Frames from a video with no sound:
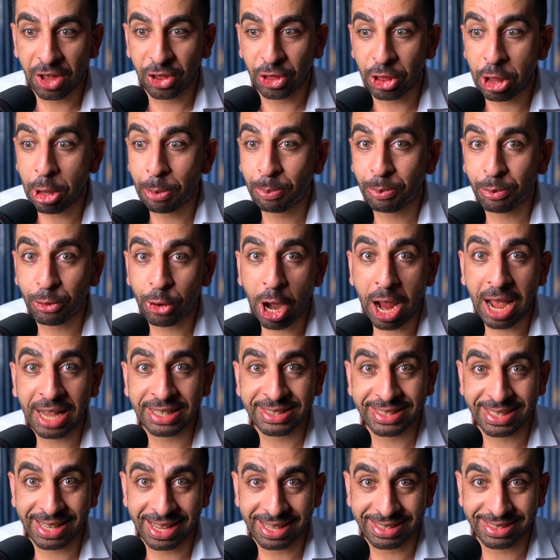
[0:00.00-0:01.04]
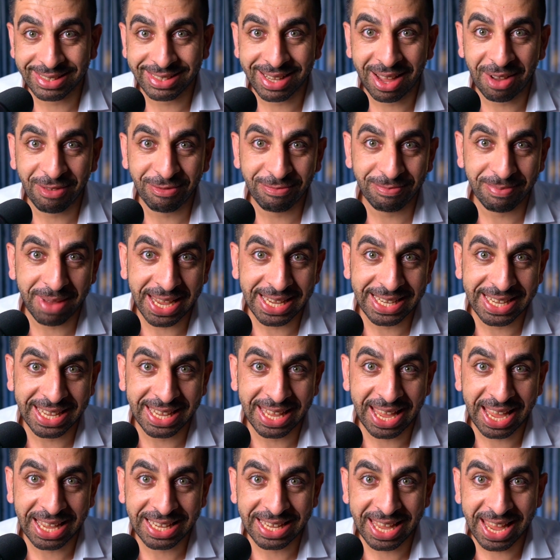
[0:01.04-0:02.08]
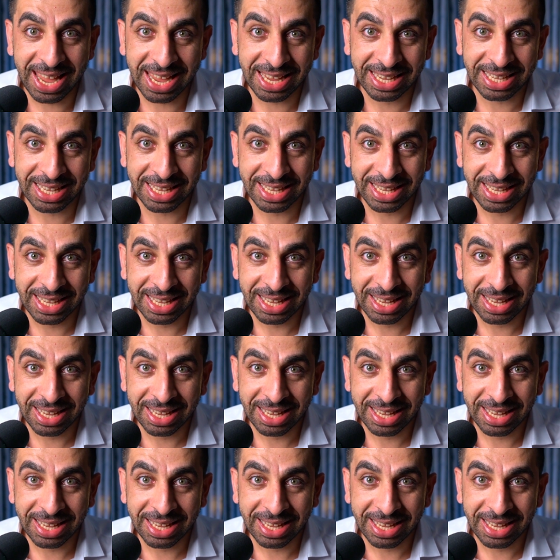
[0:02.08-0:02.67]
The process of making a cake